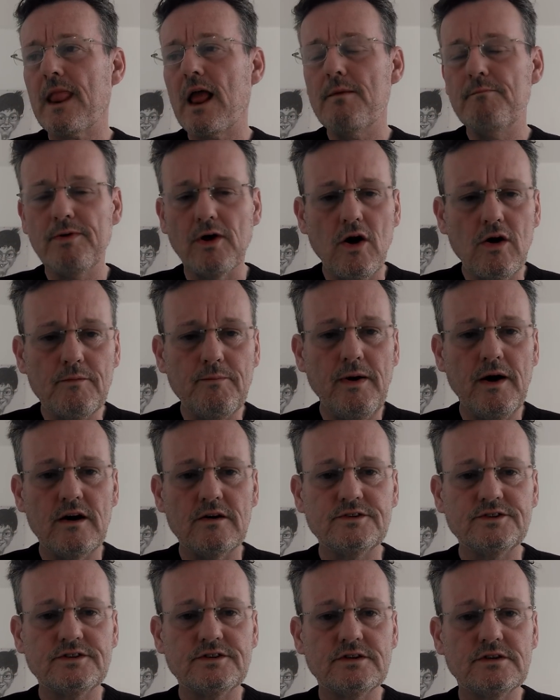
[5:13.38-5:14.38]
blog
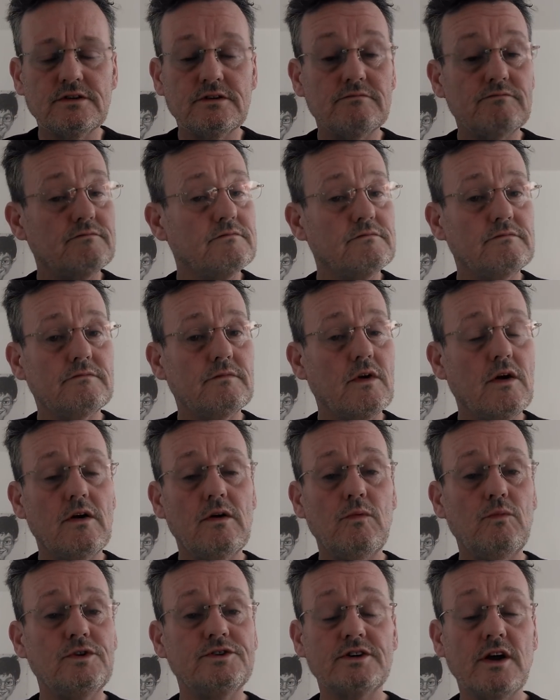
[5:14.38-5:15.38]
post
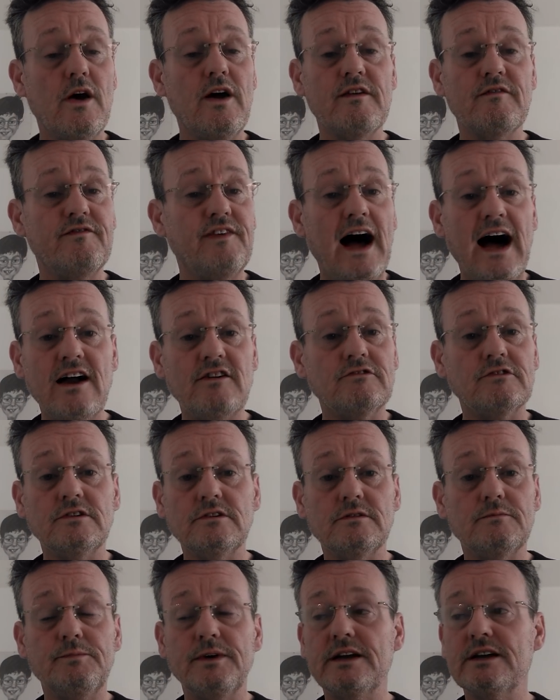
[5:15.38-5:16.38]
was going
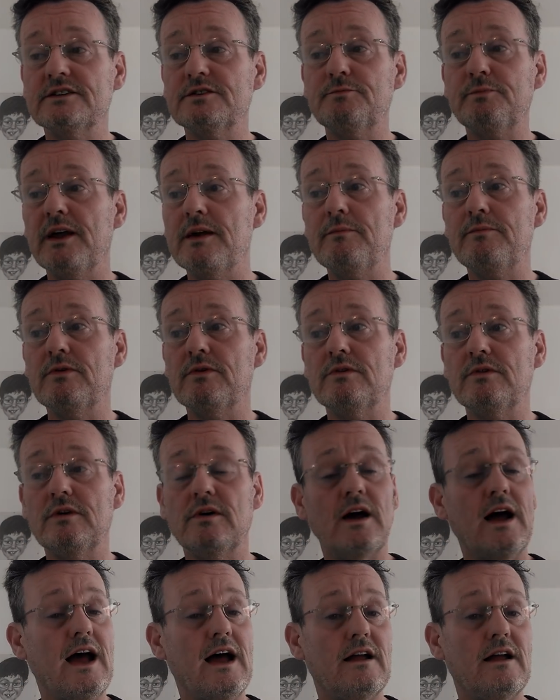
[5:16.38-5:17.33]
viral because people